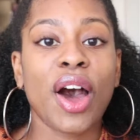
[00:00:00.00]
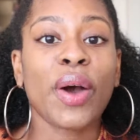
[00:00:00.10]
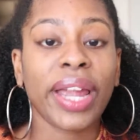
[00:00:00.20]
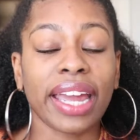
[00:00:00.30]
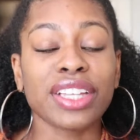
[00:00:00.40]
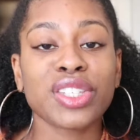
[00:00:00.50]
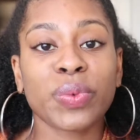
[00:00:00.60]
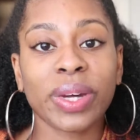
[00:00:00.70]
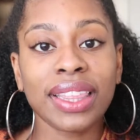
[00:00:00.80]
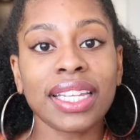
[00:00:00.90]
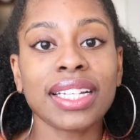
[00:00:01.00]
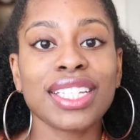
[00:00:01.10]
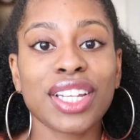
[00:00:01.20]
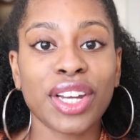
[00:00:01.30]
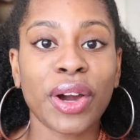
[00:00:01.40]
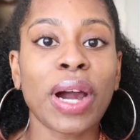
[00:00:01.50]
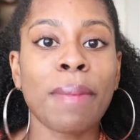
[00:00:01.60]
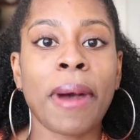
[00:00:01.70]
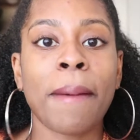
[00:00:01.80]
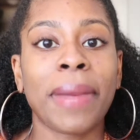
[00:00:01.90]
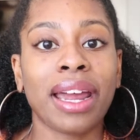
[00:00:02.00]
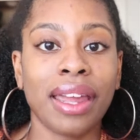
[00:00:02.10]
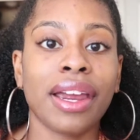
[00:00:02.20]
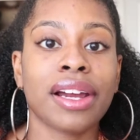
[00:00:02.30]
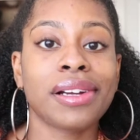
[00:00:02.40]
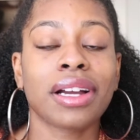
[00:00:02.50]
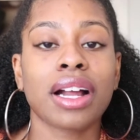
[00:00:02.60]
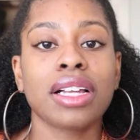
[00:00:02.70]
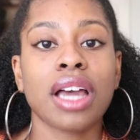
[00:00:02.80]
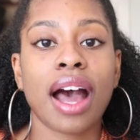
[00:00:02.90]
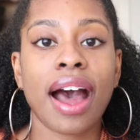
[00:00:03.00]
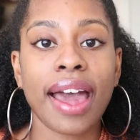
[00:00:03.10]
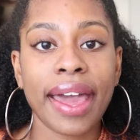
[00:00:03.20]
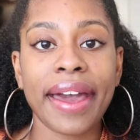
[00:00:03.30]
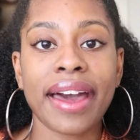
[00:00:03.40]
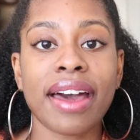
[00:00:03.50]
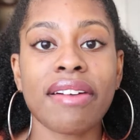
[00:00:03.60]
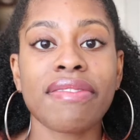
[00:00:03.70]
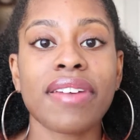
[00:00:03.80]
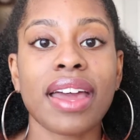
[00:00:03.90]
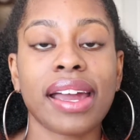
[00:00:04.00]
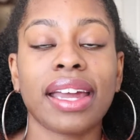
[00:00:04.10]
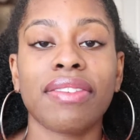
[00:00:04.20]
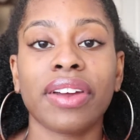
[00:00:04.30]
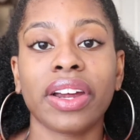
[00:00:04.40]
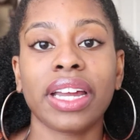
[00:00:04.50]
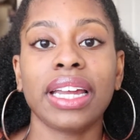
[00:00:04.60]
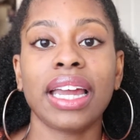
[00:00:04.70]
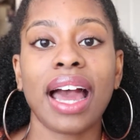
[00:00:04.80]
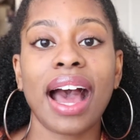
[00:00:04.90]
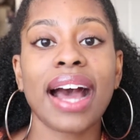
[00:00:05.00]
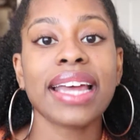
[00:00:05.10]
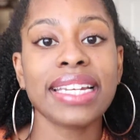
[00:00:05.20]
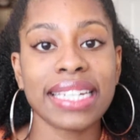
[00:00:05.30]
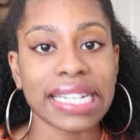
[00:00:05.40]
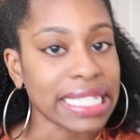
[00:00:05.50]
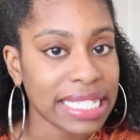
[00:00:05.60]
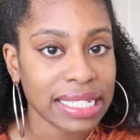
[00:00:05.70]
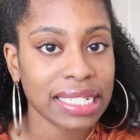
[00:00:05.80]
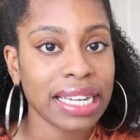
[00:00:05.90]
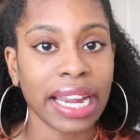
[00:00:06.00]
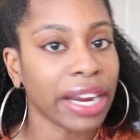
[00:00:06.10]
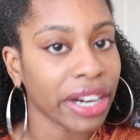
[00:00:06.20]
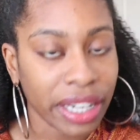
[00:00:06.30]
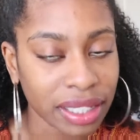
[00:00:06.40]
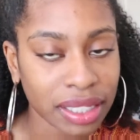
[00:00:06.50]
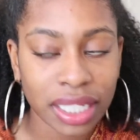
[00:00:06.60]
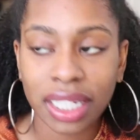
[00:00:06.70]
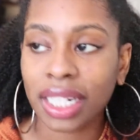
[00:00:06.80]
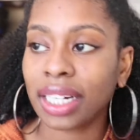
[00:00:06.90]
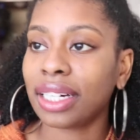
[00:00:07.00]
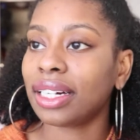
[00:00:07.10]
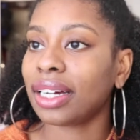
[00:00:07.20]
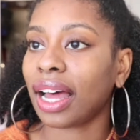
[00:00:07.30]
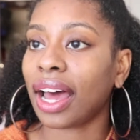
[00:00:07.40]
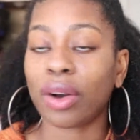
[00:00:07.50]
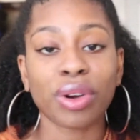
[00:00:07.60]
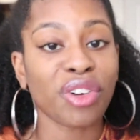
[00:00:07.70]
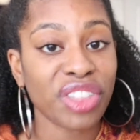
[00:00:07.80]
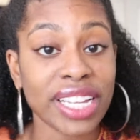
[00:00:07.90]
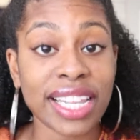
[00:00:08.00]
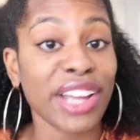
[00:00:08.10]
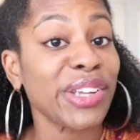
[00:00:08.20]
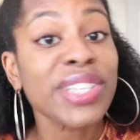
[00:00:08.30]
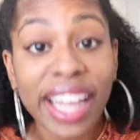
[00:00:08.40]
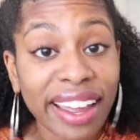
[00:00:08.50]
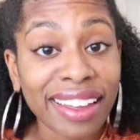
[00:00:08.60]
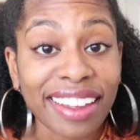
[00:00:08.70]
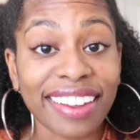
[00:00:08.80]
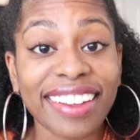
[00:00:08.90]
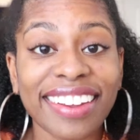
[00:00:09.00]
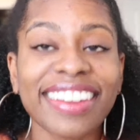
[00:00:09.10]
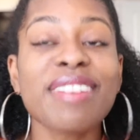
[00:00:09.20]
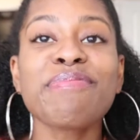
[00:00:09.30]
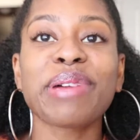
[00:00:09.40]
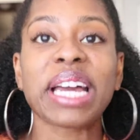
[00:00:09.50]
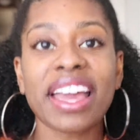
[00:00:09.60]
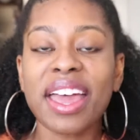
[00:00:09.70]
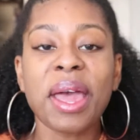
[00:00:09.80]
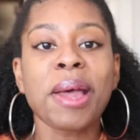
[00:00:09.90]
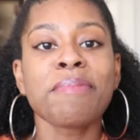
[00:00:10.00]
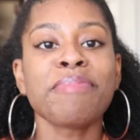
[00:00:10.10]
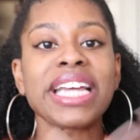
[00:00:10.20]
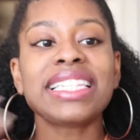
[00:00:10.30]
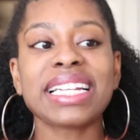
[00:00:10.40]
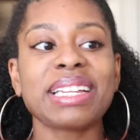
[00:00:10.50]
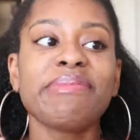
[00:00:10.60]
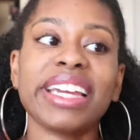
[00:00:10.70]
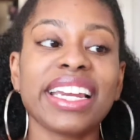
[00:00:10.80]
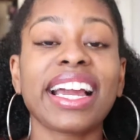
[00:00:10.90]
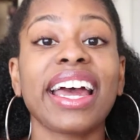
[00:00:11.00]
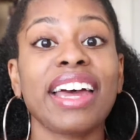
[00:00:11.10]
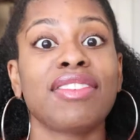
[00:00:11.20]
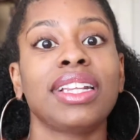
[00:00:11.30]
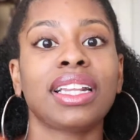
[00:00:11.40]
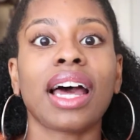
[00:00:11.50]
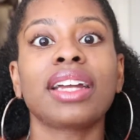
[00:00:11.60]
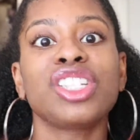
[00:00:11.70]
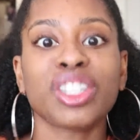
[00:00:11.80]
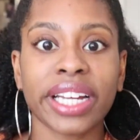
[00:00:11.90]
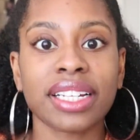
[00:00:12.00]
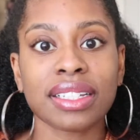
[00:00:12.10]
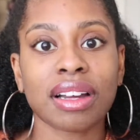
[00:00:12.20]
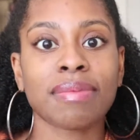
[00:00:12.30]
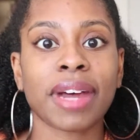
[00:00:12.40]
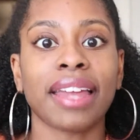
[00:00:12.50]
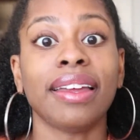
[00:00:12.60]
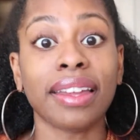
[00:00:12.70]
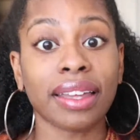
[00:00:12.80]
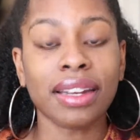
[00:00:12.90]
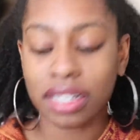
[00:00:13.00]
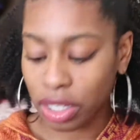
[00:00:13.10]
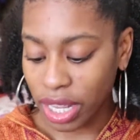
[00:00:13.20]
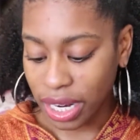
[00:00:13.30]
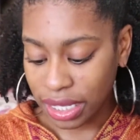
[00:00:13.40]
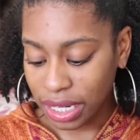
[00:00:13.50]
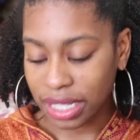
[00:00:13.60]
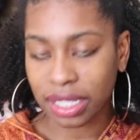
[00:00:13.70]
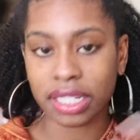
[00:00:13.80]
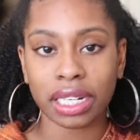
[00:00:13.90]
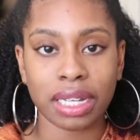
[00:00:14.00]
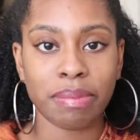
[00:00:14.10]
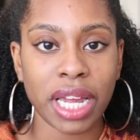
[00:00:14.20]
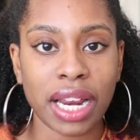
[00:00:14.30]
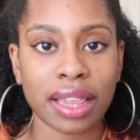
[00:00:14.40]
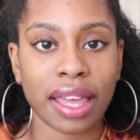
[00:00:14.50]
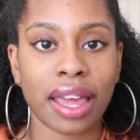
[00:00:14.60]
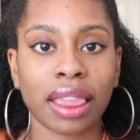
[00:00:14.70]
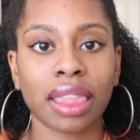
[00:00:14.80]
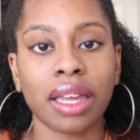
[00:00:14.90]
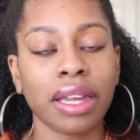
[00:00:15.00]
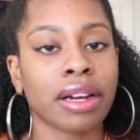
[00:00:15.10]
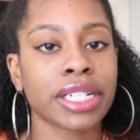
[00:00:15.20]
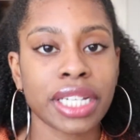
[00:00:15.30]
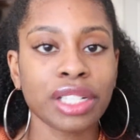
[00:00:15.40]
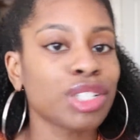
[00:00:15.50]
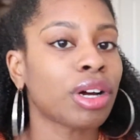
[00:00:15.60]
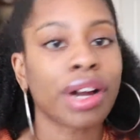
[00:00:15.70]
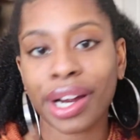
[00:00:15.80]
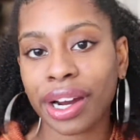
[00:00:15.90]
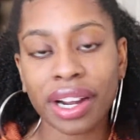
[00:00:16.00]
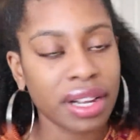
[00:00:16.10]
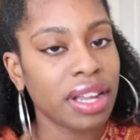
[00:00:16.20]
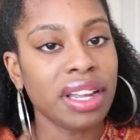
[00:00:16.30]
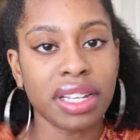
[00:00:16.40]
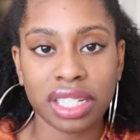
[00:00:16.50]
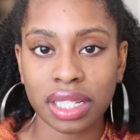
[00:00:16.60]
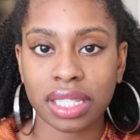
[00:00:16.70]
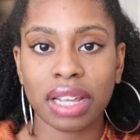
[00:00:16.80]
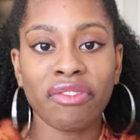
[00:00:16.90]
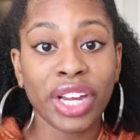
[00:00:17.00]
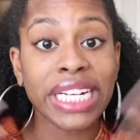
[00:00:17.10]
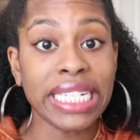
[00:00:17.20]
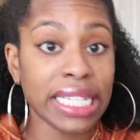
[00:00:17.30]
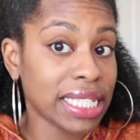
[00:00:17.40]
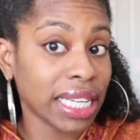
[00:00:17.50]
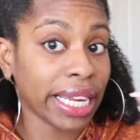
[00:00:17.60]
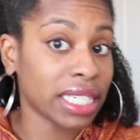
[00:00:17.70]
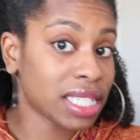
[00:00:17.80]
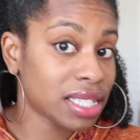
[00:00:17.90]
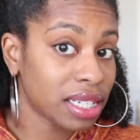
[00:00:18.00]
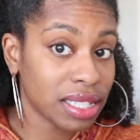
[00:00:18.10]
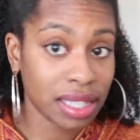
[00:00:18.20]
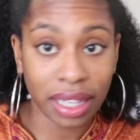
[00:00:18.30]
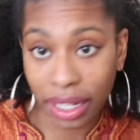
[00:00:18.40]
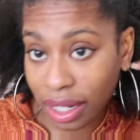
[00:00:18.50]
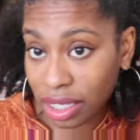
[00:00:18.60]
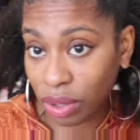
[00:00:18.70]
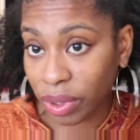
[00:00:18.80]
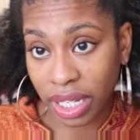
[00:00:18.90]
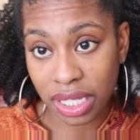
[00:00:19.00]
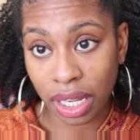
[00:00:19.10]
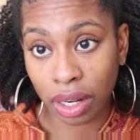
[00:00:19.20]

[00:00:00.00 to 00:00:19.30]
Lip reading: Okay, so one thing to note about my hair. I have a very high density hair. I don't know if that's how you say it, but basically meaning I have a lot of strands on my head. So that doesn't necessarily mean that the hair is any stronger. It's just very dense, like it's thick. So when they say,